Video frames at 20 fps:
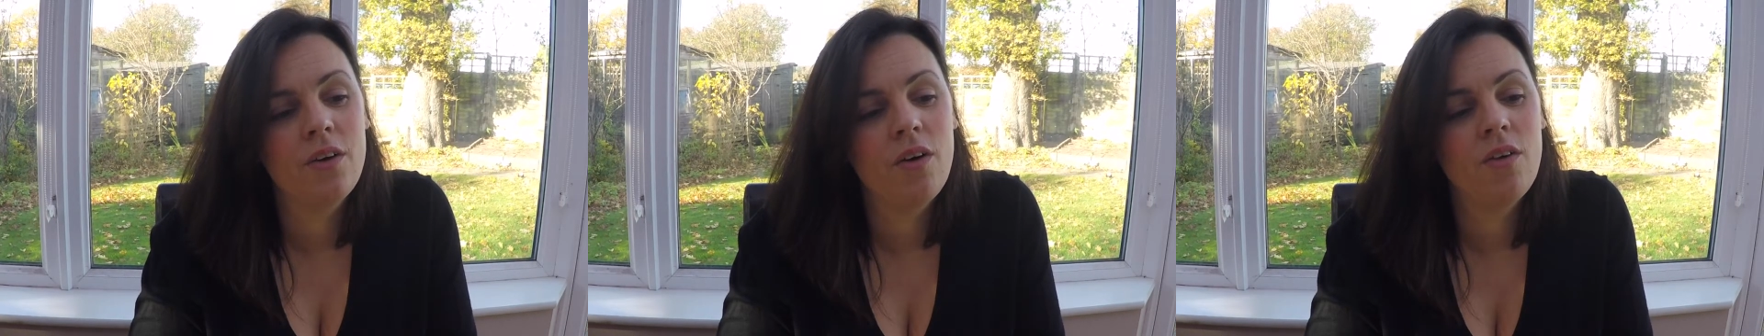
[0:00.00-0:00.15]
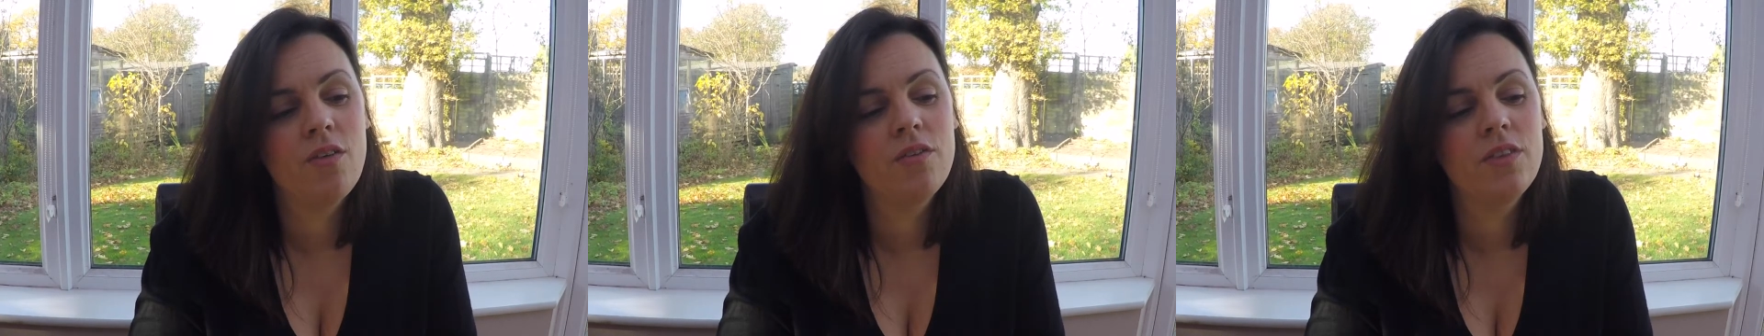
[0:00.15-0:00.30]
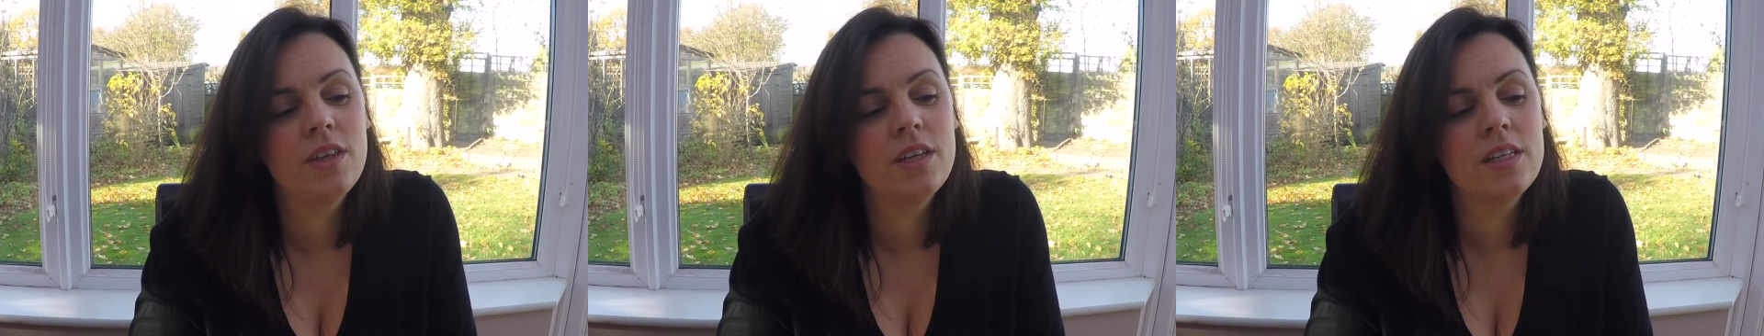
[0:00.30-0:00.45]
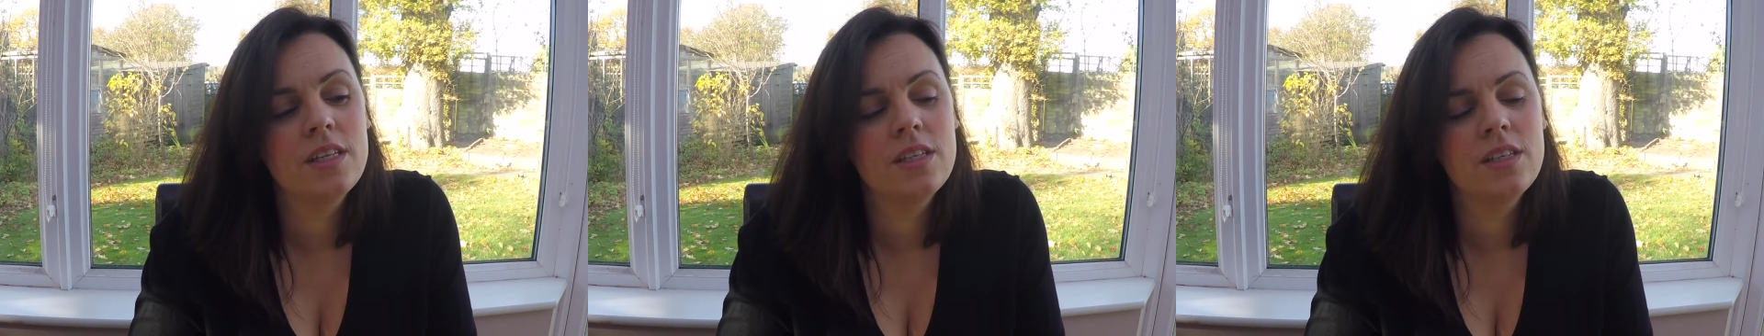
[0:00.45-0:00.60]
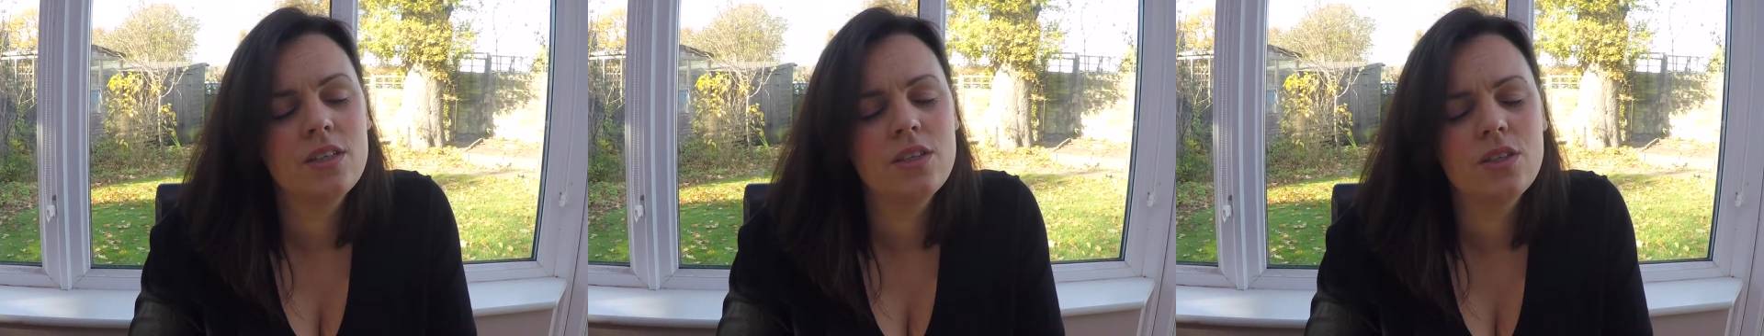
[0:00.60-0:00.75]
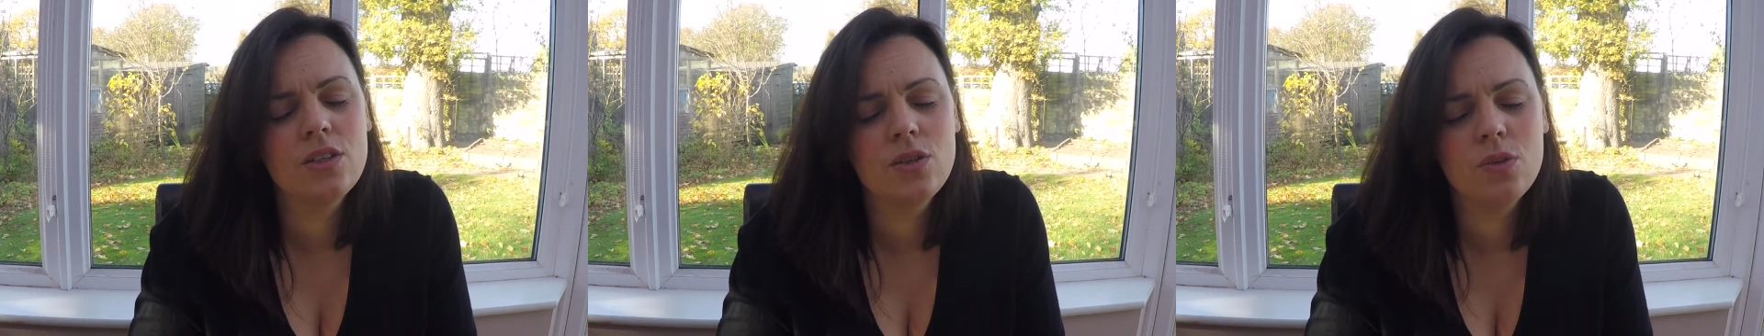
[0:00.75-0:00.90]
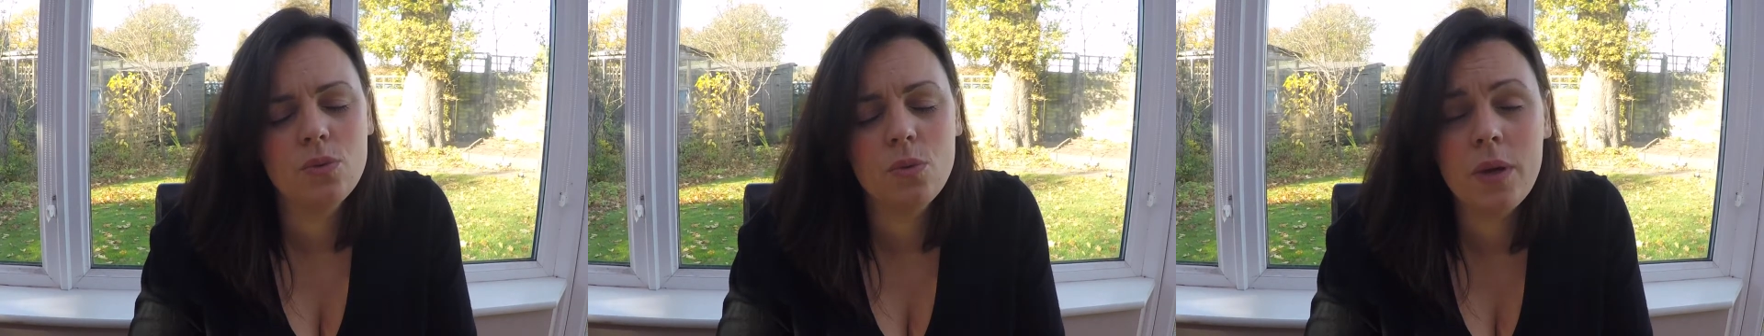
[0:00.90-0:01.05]
of this
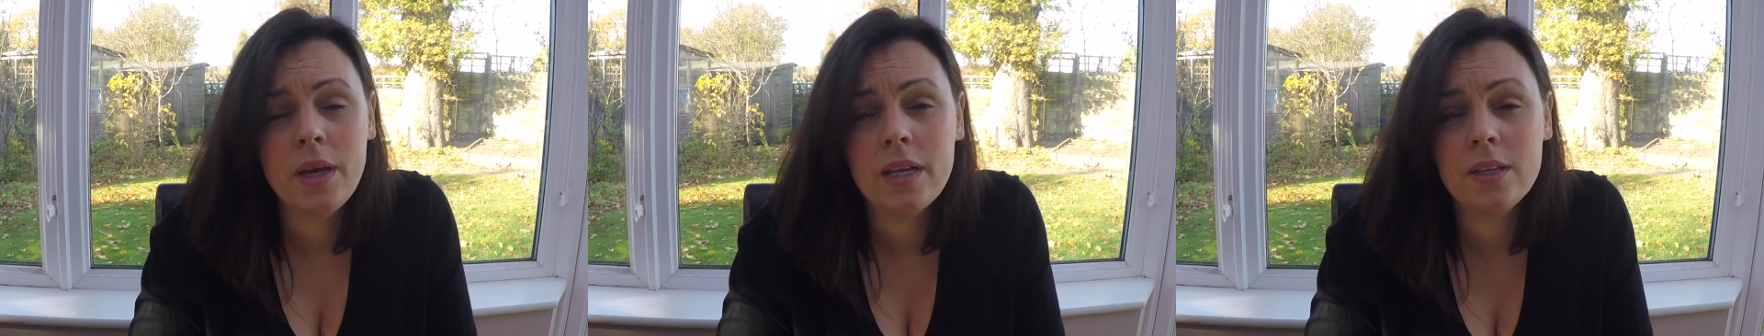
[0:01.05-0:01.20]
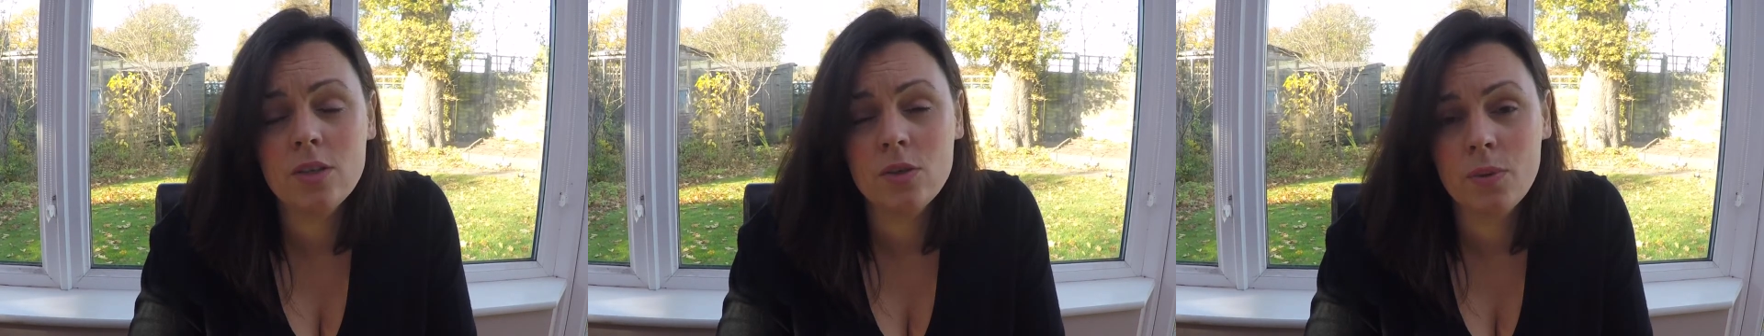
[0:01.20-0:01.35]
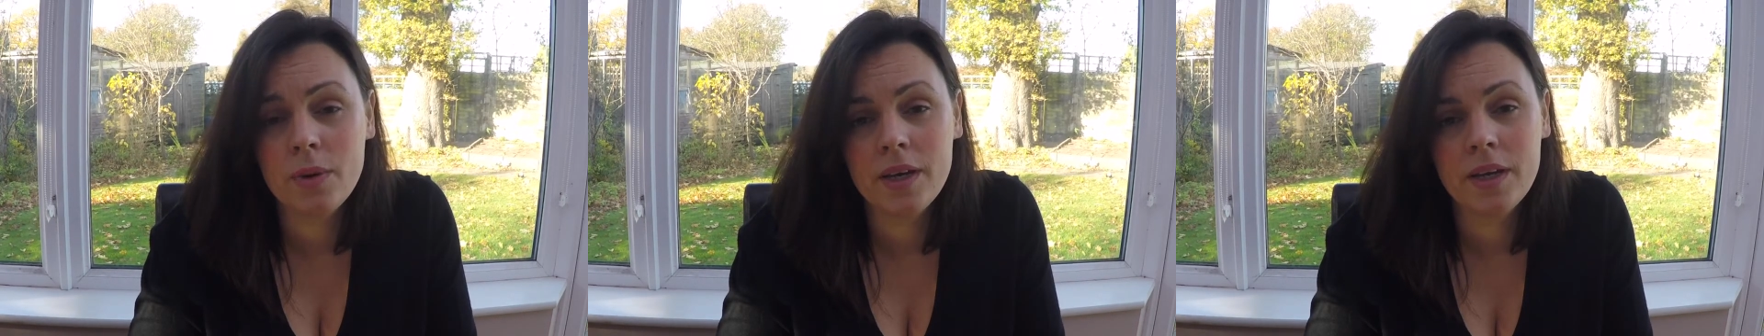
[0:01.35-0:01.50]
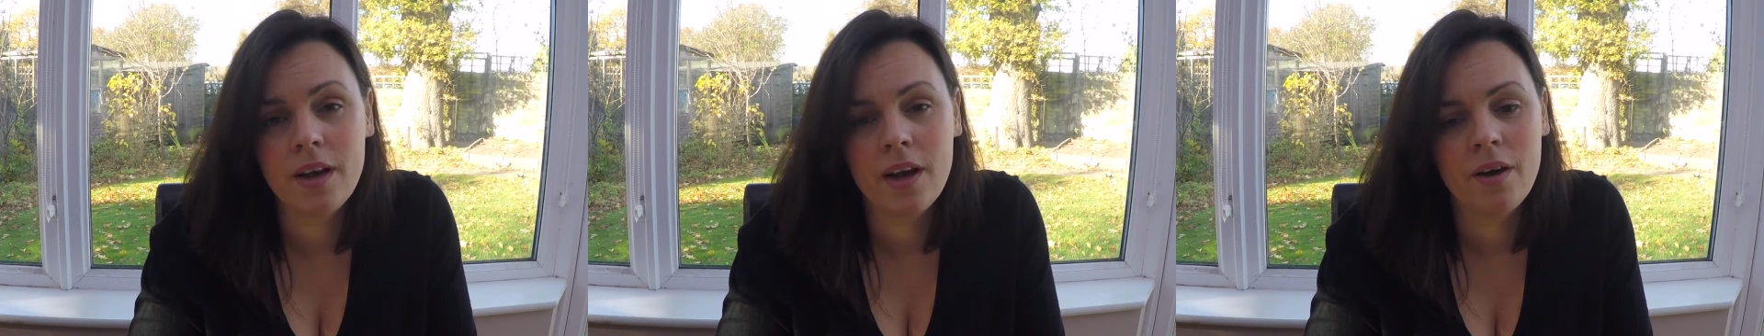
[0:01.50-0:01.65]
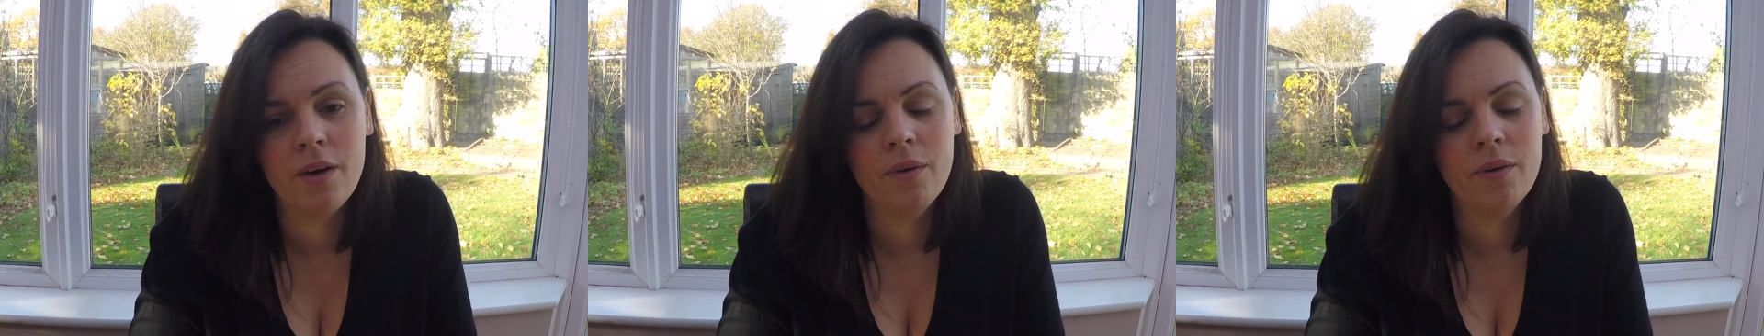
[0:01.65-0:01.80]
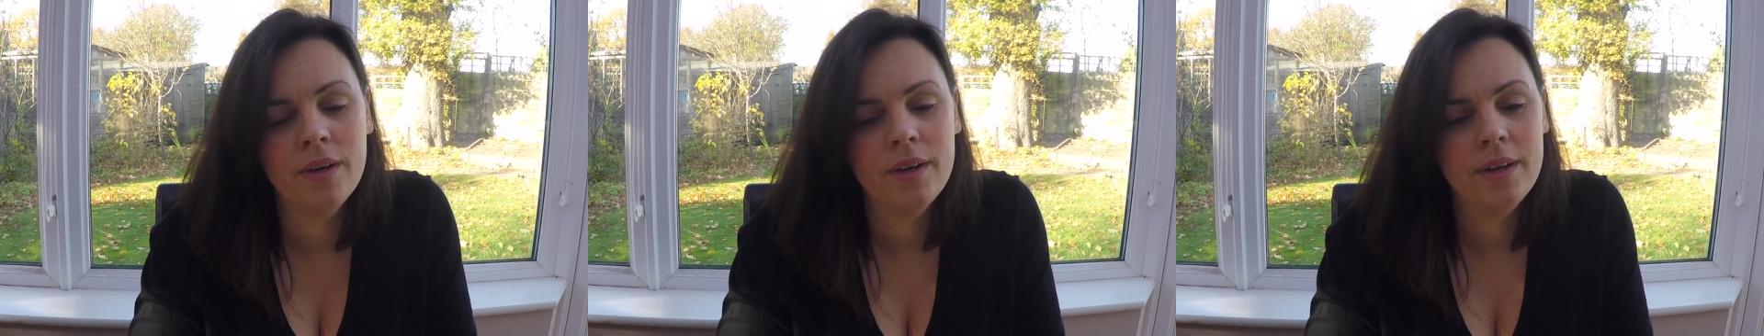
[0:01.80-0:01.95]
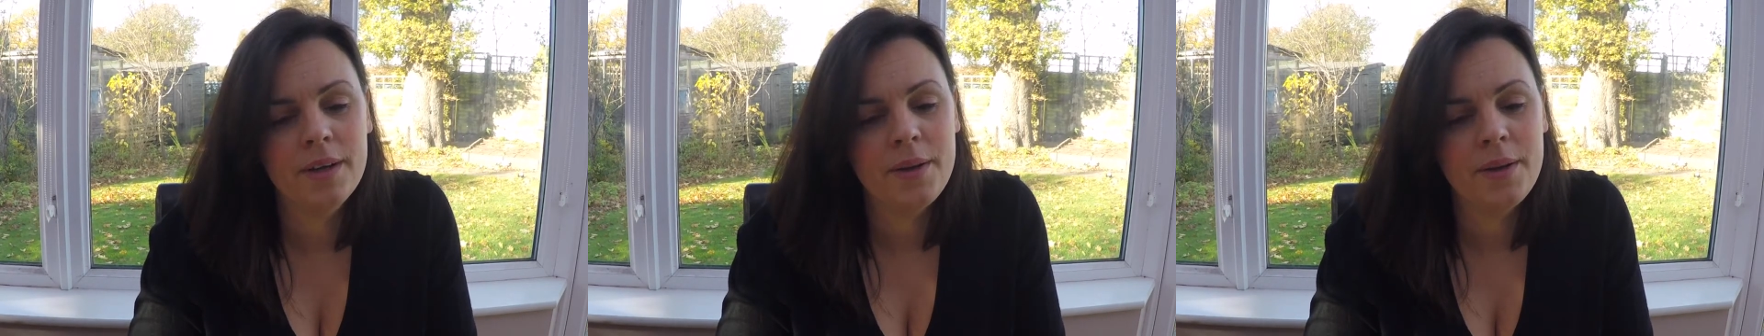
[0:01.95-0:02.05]
sweet sweet girl